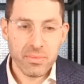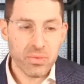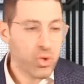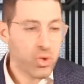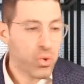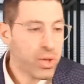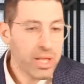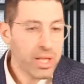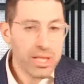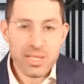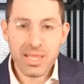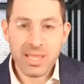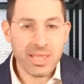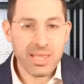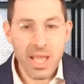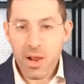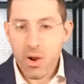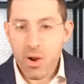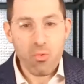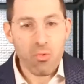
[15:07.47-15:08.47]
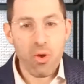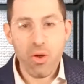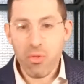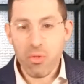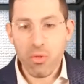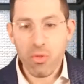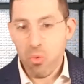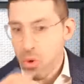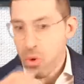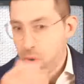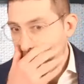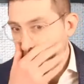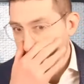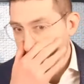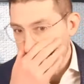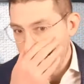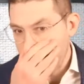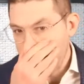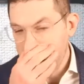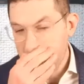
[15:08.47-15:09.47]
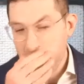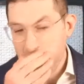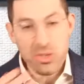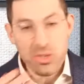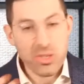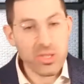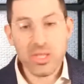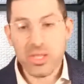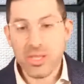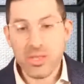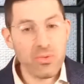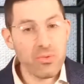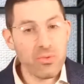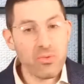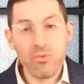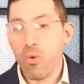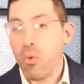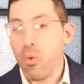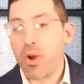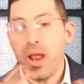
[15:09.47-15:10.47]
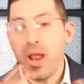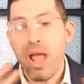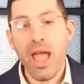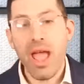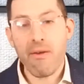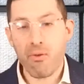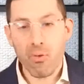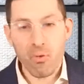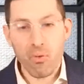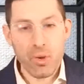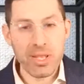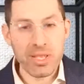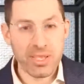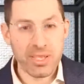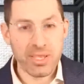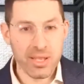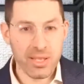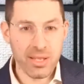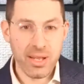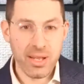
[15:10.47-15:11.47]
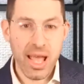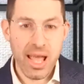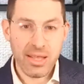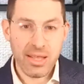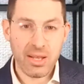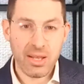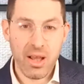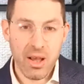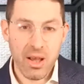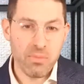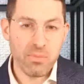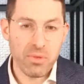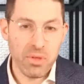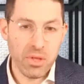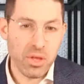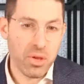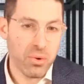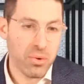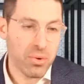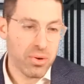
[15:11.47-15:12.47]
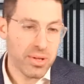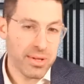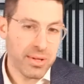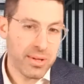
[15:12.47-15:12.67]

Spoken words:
To realize that they don't run the world, and it's just for whatever reason had to come to you.